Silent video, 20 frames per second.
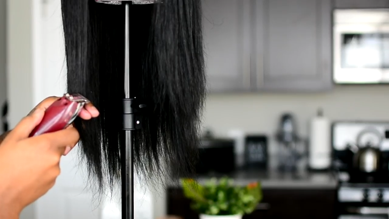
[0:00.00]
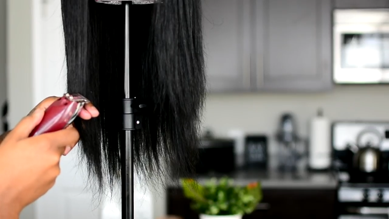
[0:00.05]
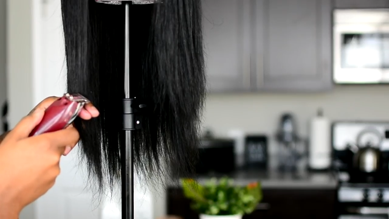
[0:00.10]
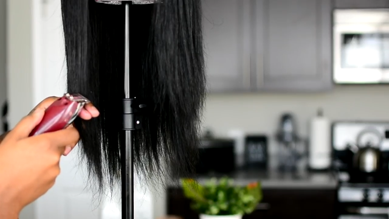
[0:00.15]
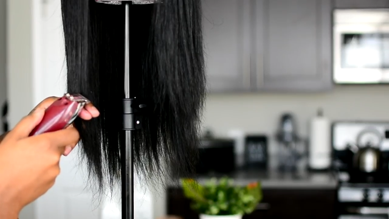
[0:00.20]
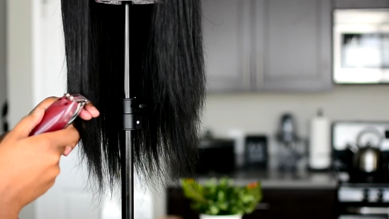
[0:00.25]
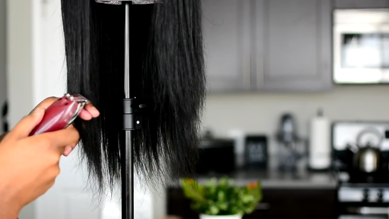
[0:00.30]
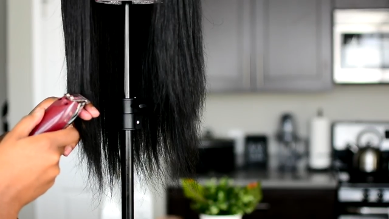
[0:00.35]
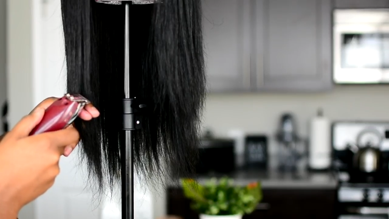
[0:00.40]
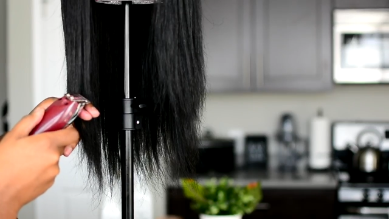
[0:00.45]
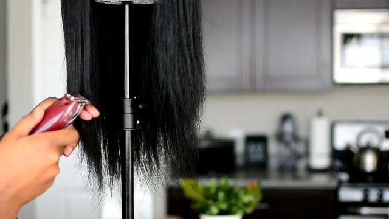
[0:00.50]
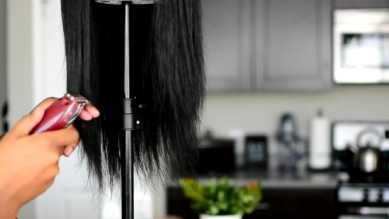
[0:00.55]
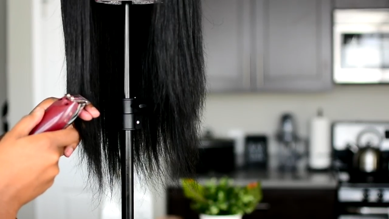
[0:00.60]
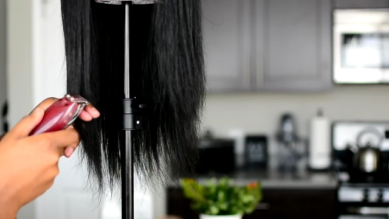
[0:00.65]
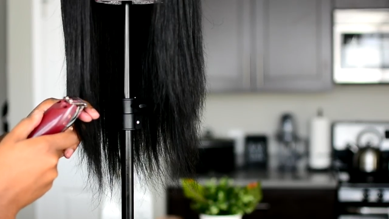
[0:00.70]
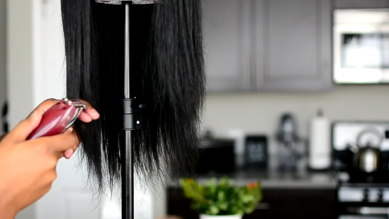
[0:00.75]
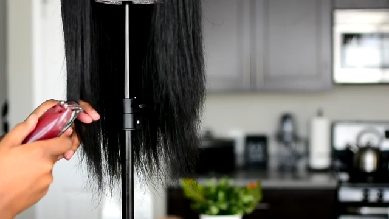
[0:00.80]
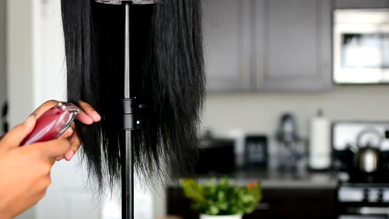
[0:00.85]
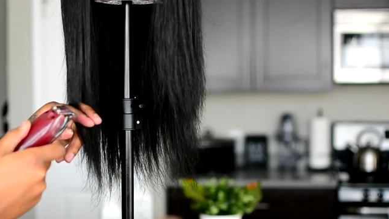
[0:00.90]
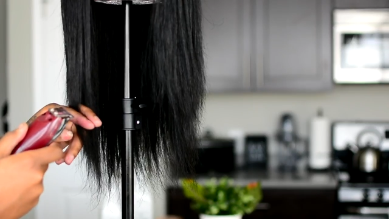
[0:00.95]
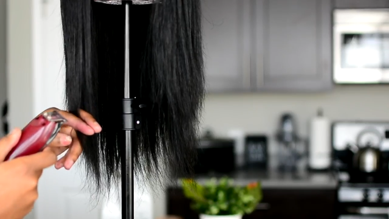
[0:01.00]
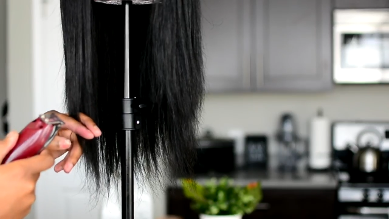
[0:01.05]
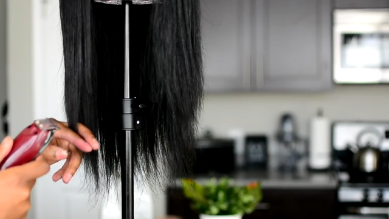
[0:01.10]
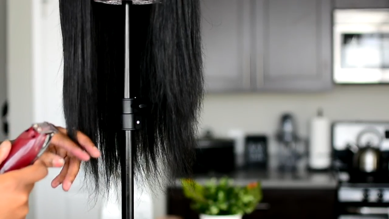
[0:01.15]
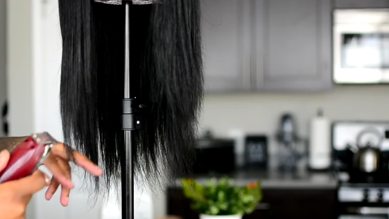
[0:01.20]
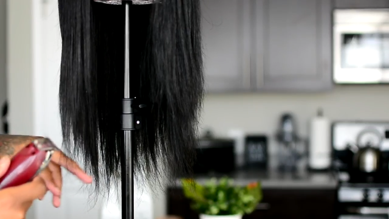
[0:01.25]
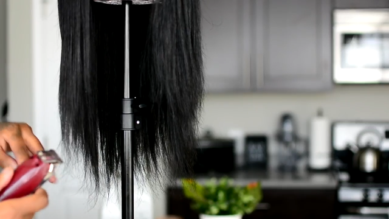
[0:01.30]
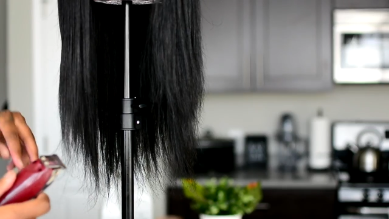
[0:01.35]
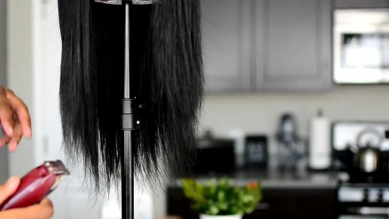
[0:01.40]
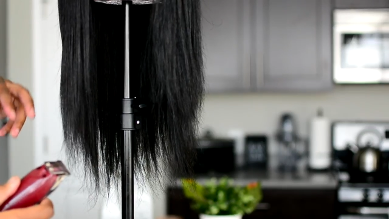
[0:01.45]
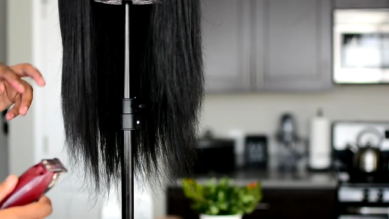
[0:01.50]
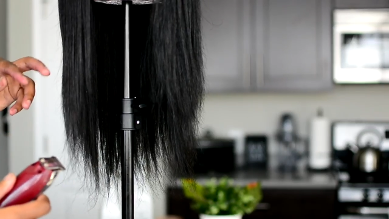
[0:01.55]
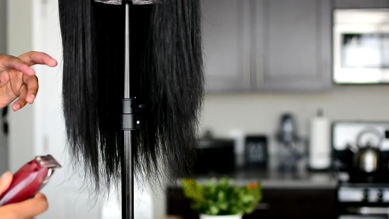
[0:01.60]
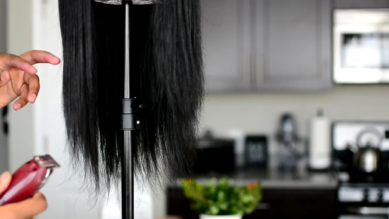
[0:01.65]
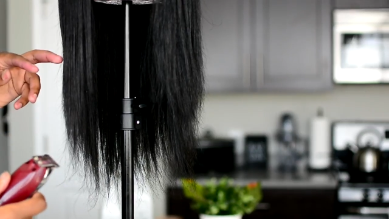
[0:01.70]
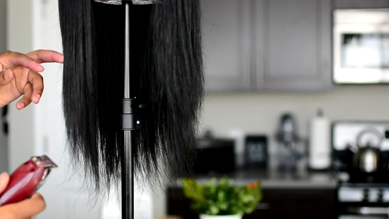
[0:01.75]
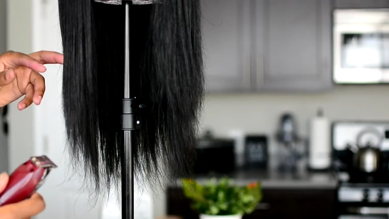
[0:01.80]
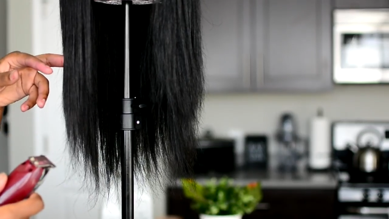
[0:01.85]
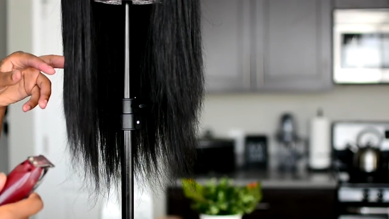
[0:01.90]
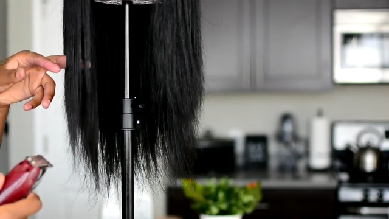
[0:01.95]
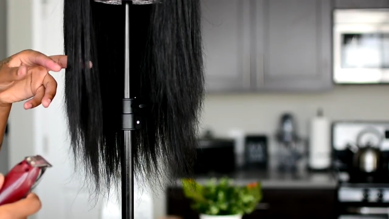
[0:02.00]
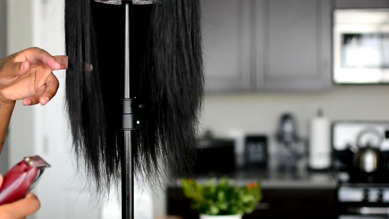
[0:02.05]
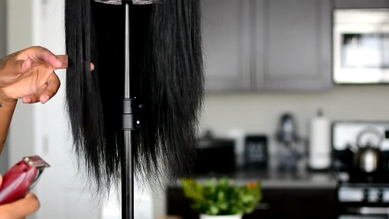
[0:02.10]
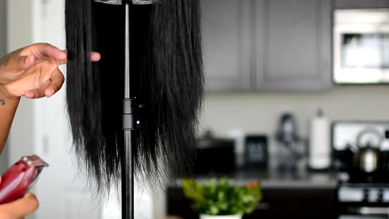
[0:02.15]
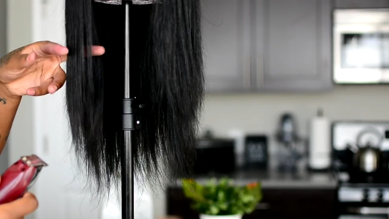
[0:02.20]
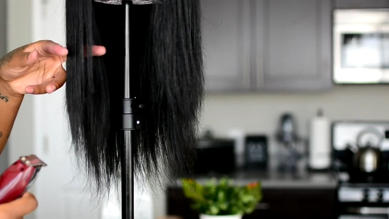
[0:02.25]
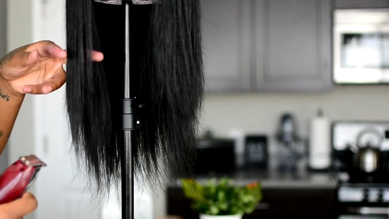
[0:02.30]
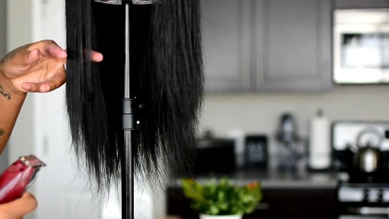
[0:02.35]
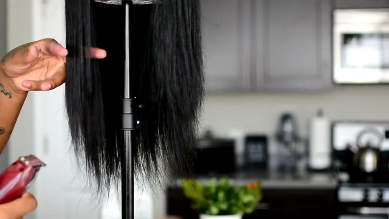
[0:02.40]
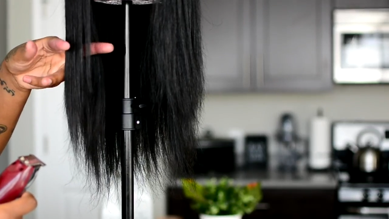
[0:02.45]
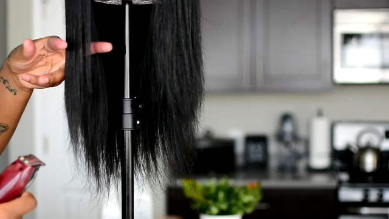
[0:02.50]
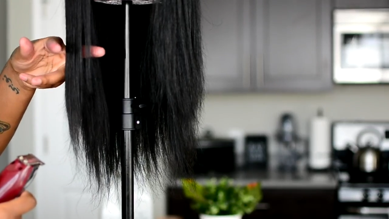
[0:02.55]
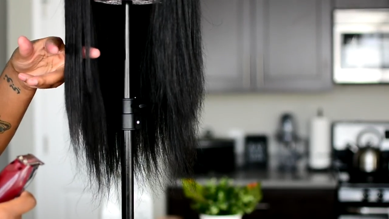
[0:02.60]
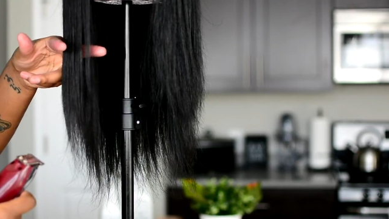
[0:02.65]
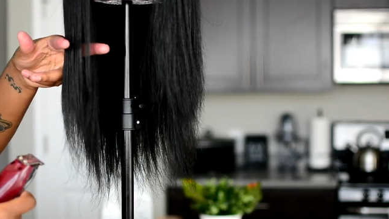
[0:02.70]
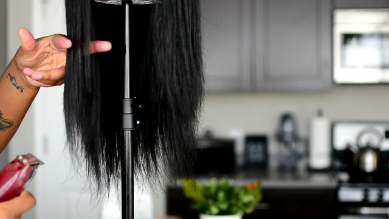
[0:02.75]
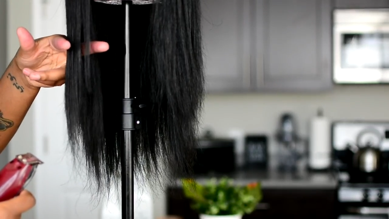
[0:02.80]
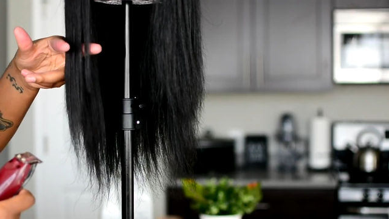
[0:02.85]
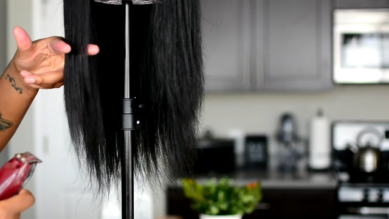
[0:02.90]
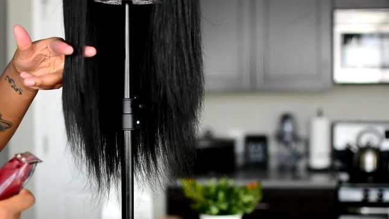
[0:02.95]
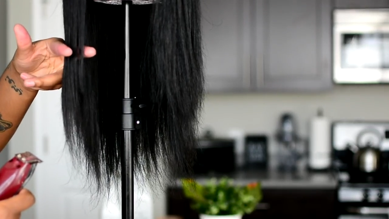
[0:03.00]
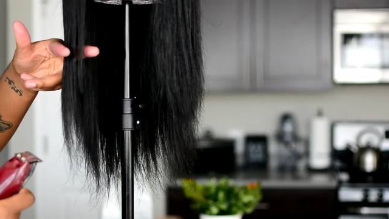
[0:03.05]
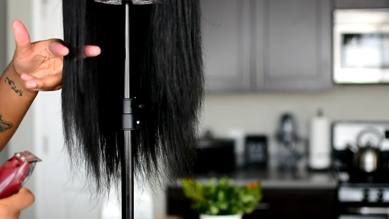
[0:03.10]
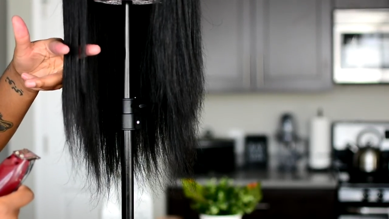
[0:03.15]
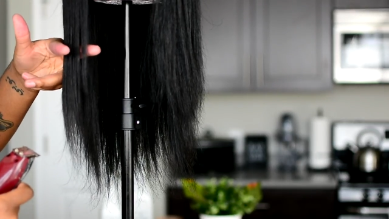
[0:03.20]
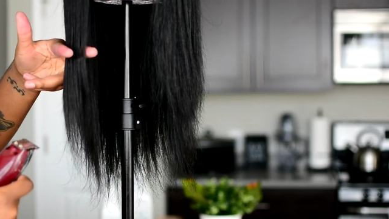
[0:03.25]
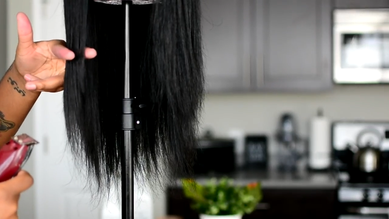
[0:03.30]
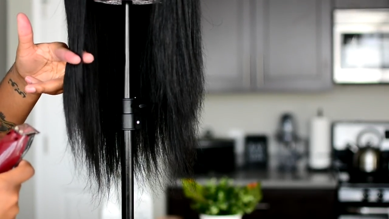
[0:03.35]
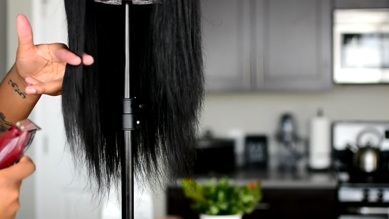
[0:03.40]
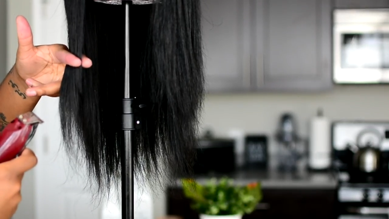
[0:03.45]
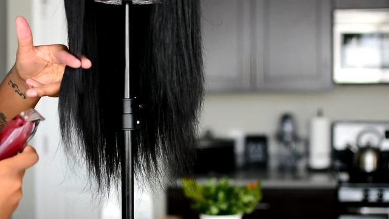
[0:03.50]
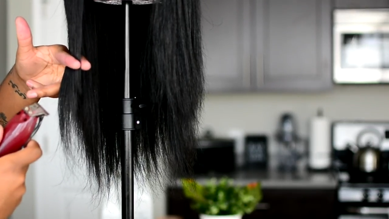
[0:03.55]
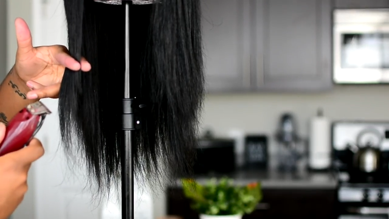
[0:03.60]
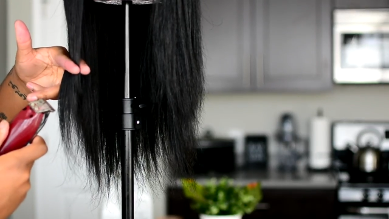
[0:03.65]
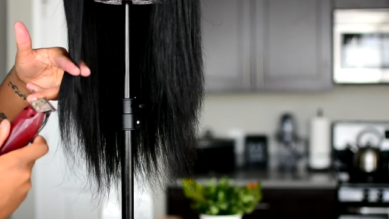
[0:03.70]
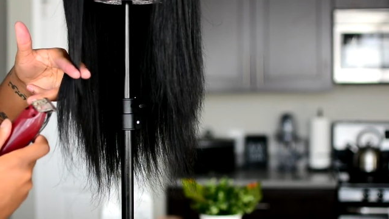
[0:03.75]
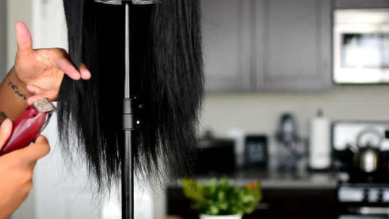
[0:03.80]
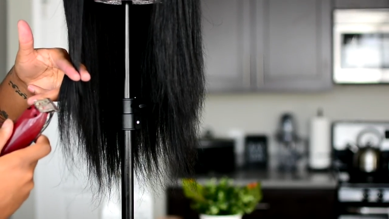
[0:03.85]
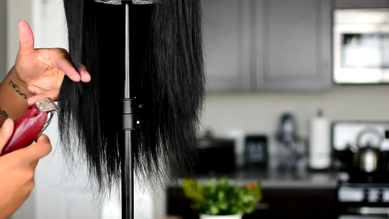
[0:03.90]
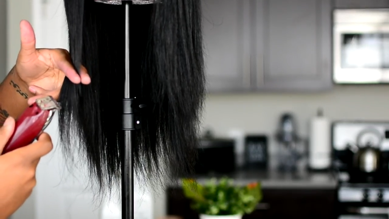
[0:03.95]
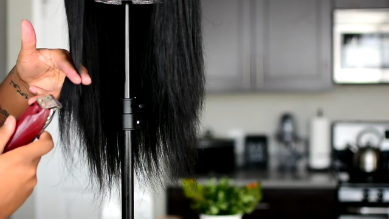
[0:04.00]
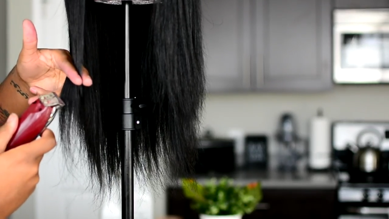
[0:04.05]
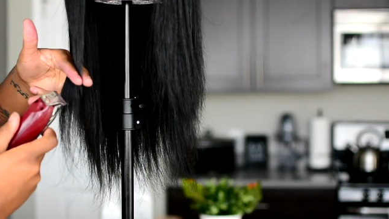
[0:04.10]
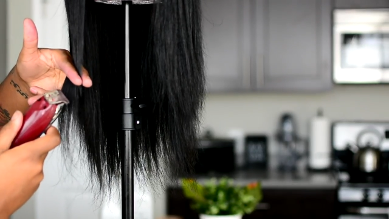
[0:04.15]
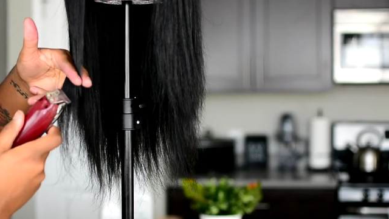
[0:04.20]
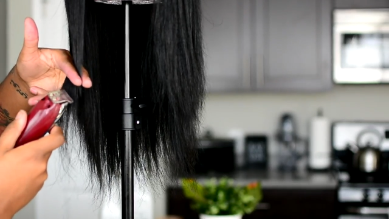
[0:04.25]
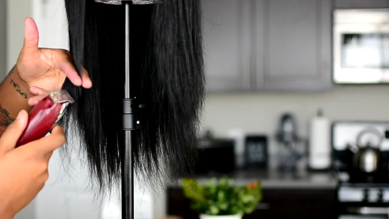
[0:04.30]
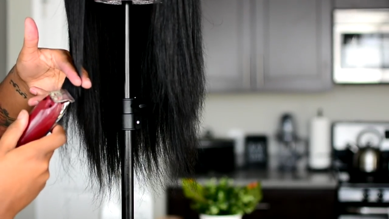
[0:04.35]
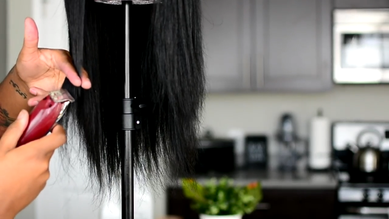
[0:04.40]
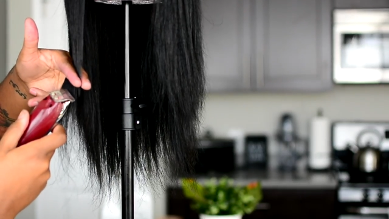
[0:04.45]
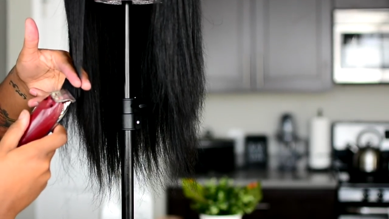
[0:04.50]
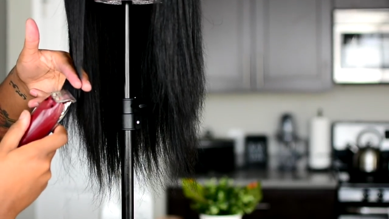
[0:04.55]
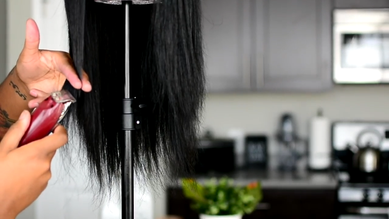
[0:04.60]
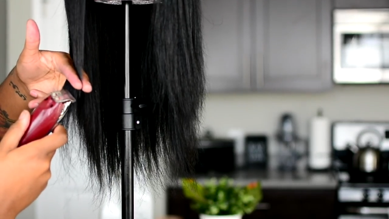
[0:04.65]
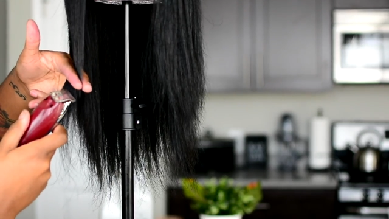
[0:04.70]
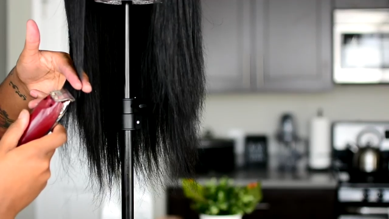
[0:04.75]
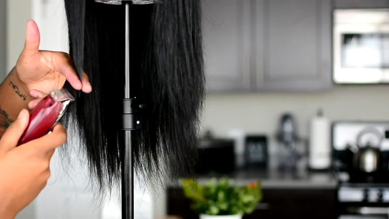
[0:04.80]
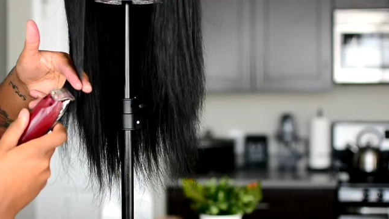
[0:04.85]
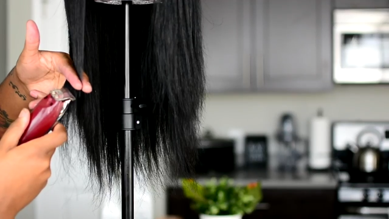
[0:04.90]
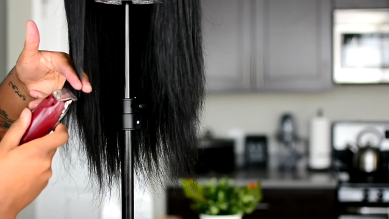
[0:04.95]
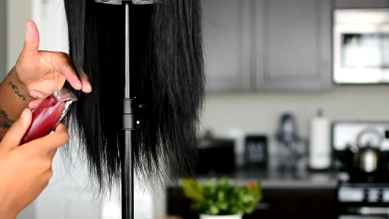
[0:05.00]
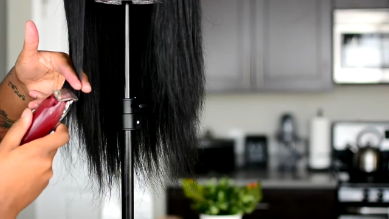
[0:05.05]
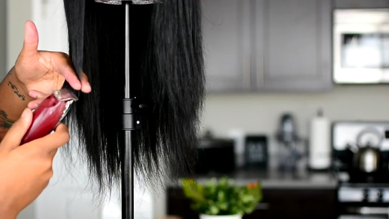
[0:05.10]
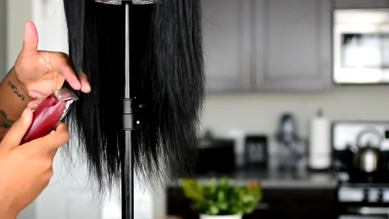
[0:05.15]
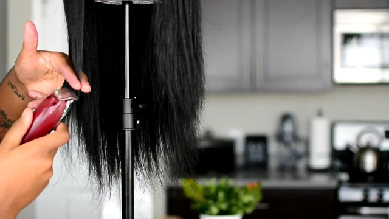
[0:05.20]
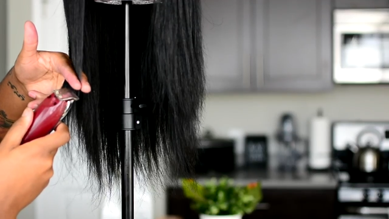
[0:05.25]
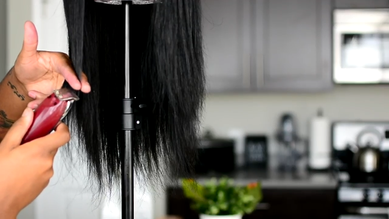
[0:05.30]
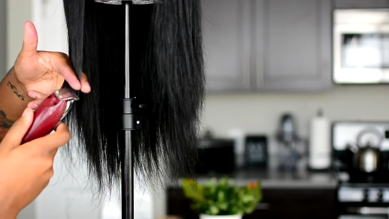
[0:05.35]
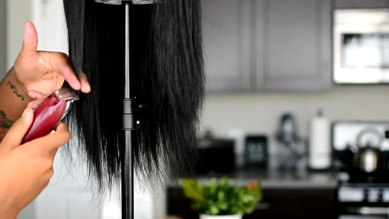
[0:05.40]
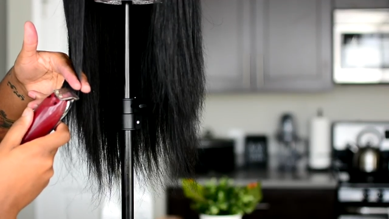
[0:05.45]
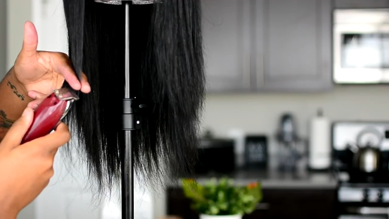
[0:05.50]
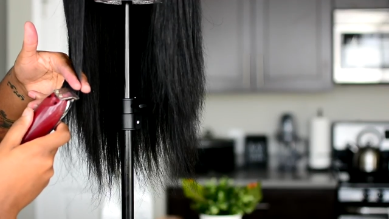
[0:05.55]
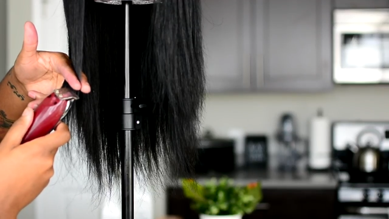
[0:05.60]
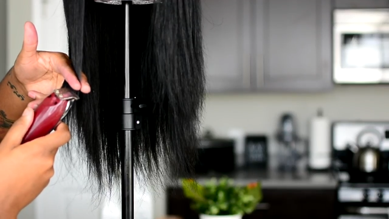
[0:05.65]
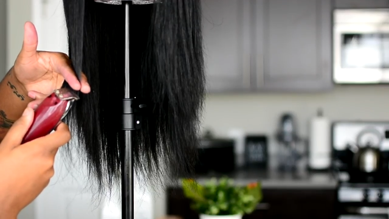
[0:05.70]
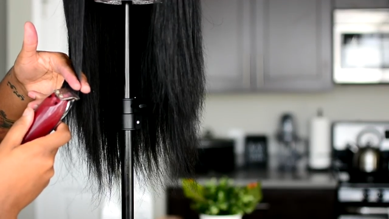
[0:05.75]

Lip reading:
(no speaker visible)